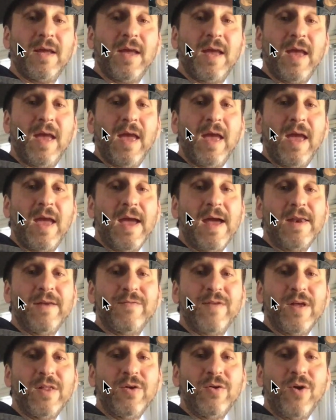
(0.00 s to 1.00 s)
And if I
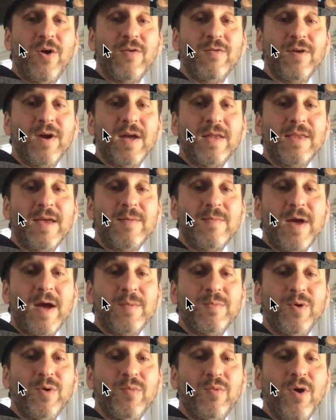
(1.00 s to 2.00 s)
look over at that MacBook
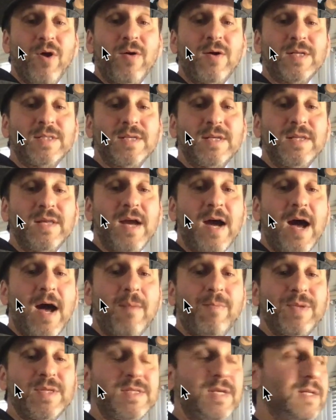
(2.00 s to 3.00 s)
Pro I'll see the
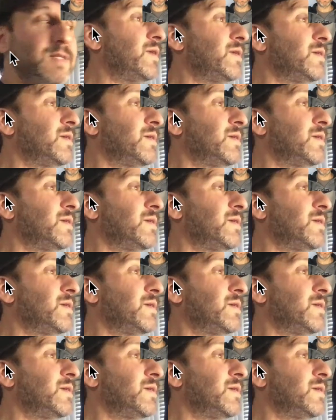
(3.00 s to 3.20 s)
opposite.